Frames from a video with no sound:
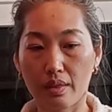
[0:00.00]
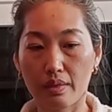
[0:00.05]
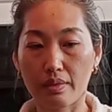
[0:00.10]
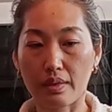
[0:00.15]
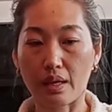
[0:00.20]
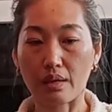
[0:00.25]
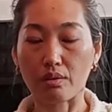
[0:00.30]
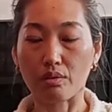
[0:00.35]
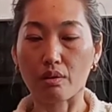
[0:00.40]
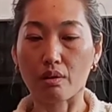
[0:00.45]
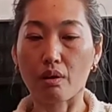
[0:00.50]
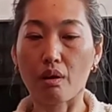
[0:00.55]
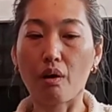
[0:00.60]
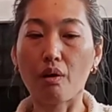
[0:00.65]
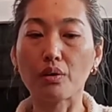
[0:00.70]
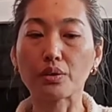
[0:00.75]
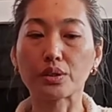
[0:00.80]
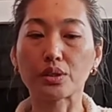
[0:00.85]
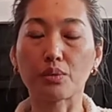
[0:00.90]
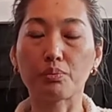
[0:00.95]
that you're
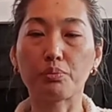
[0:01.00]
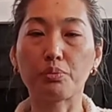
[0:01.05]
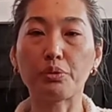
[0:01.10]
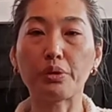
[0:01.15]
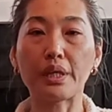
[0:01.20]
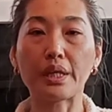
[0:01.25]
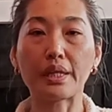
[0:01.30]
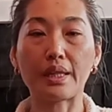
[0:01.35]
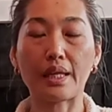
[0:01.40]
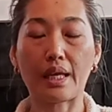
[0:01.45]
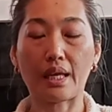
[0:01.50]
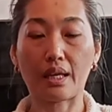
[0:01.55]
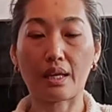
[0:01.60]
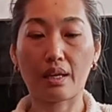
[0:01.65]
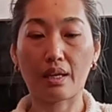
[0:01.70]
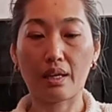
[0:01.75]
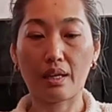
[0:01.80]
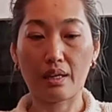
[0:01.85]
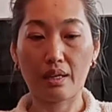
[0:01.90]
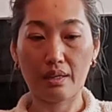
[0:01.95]
also breathing,
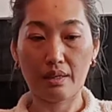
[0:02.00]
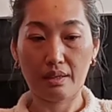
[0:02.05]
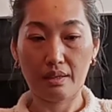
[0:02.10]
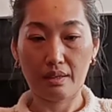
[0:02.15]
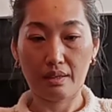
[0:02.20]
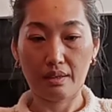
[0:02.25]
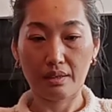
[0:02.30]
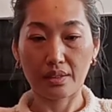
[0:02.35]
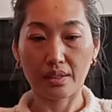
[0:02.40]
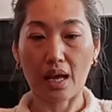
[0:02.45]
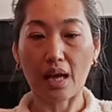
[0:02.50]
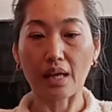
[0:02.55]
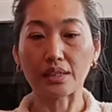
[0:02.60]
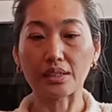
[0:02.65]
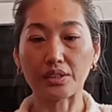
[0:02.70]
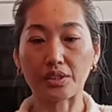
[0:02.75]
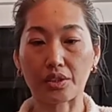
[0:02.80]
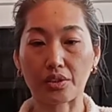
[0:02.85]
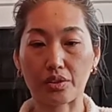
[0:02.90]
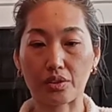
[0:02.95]

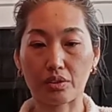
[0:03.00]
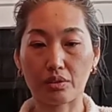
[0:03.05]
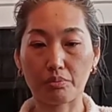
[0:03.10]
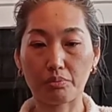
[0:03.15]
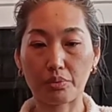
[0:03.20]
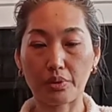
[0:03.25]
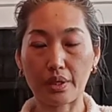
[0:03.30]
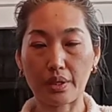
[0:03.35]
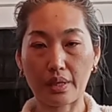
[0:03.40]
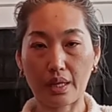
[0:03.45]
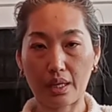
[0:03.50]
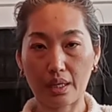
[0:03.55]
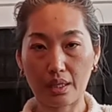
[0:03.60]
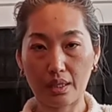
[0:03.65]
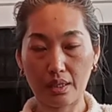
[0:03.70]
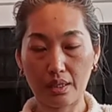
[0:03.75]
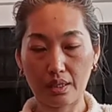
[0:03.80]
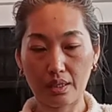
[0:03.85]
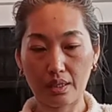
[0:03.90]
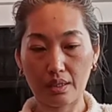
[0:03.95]
tanjang
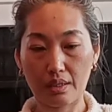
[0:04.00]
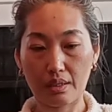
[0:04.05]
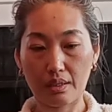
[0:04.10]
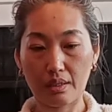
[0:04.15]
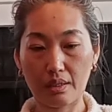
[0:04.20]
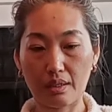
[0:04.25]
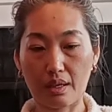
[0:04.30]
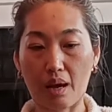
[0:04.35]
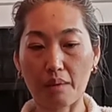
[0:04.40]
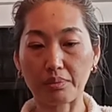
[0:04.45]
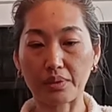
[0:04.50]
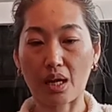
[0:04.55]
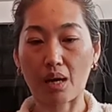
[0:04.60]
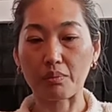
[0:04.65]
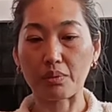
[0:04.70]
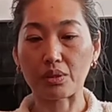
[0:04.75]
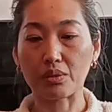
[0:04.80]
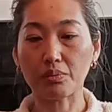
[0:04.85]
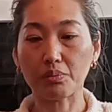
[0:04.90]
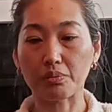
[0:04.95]
breathing.
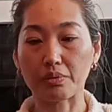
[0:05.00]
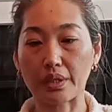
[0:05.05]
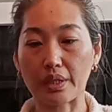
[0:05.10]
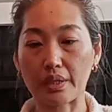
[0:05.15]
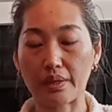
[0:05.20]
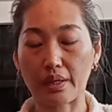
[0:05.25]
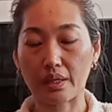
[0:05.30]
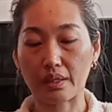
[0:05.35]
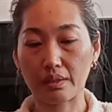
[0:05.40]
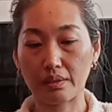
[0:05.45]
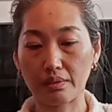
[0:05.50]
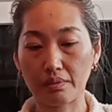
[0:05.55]
abdominal breathing.